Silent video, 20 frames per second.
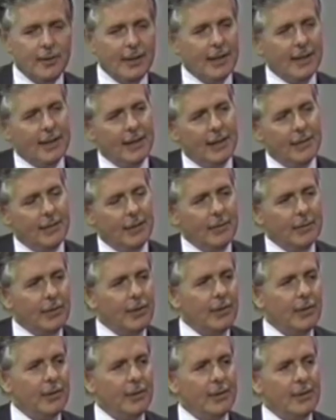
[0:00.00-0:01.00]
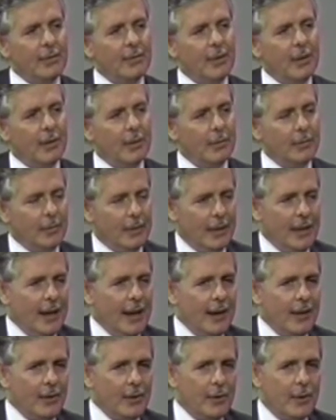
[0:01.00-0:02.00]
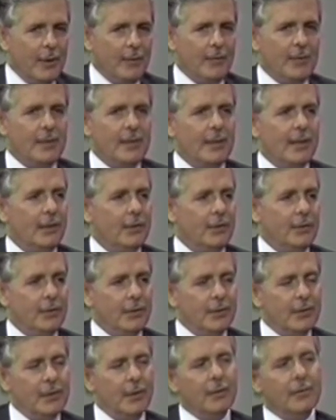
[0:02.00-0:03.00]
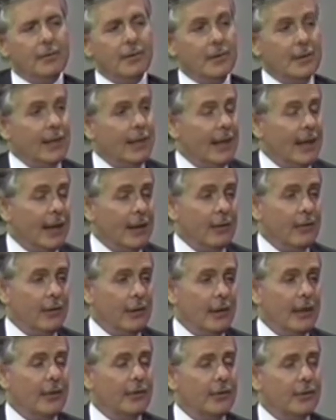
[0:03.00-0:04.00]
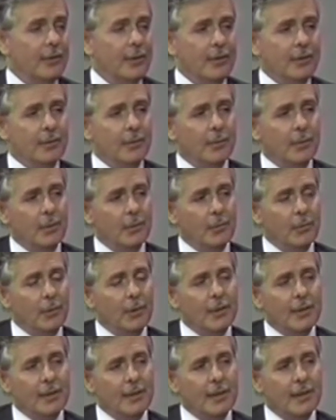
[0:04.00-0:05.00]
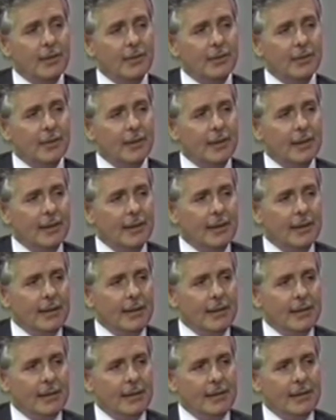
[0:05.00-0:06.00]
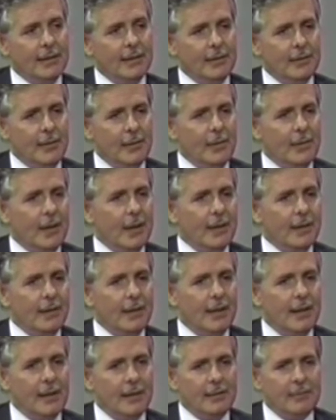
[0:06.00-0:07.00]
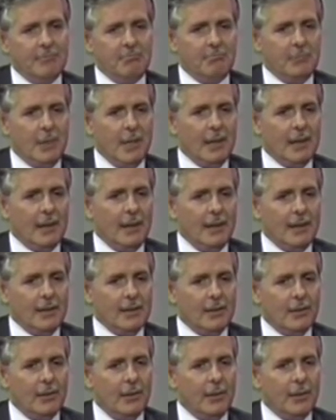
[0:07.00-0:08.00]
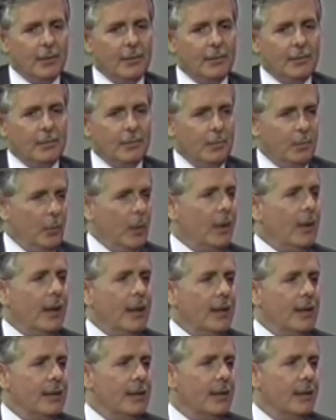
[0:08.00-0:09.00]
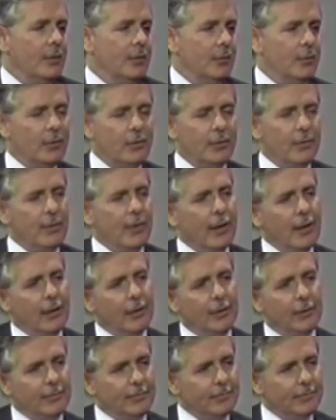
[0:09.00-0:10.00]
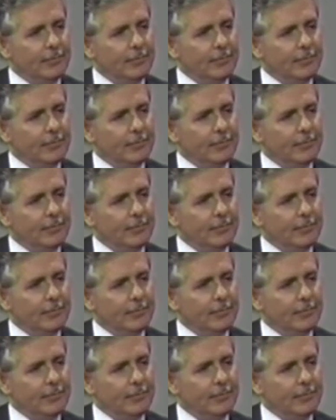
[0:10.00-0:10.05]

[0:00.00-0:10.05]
Annie, I'm curious about how you have to schedule yourself to, say, handle the legislature when we're in session. You've got deadlines and all that. What kind of schedule would you follow?